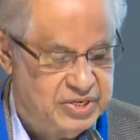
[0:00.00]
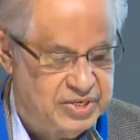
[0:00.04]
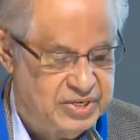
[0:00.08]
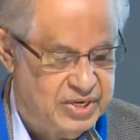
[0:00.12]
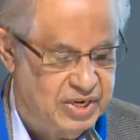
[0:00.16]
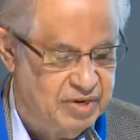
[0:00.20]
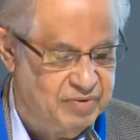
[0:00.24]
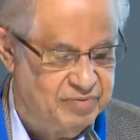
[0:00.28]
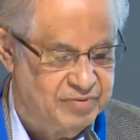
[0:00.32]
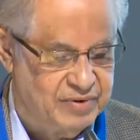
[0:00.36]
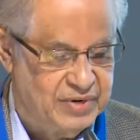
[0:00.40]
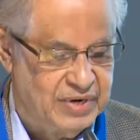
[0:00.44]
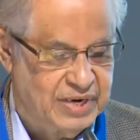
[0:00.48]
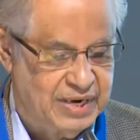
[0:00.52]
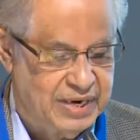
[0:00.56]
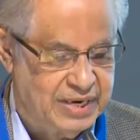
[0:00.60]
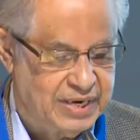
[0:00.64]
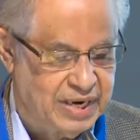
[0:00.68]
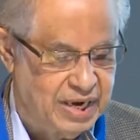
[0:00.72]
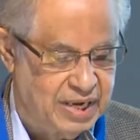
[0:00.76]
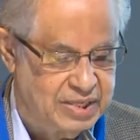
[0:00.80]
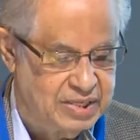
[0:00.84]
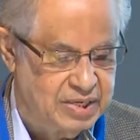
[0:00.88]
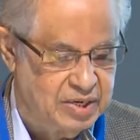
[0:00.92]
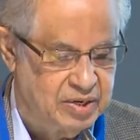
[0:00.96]
silver and
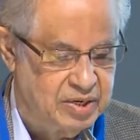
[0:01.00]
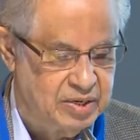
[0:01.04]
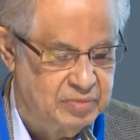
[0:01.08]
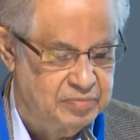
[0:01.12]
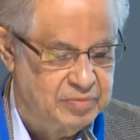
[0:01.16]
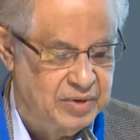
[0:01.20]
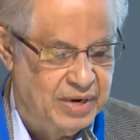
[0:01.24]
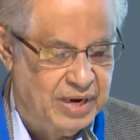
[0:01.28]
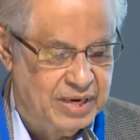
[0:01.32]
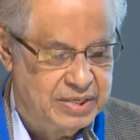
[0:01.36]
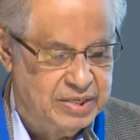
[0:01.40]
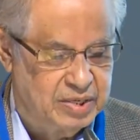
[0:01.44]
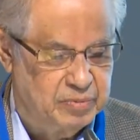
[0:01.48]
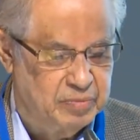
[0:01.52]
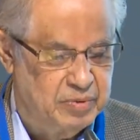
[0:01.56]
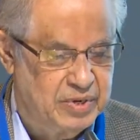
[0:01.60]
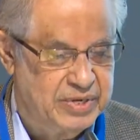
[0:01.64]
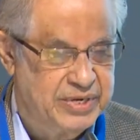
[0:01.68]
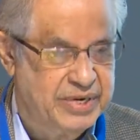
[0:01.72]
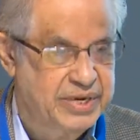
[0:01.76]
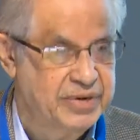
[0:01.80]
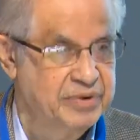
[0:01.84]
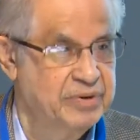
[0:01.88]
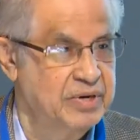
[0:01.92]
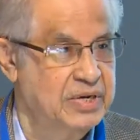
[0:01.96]
other, other
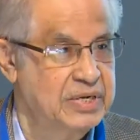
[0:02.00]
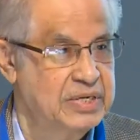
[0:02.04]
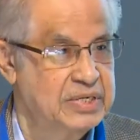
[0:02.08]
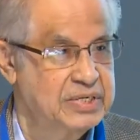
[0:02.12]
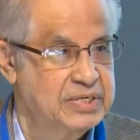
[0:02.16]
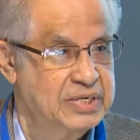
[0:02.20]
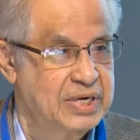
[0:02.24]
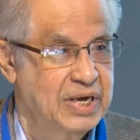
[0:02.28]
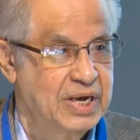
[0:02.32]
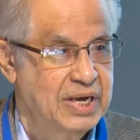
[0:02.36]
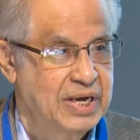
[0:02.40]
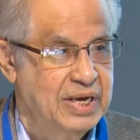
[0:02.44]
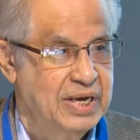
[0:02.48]
materials,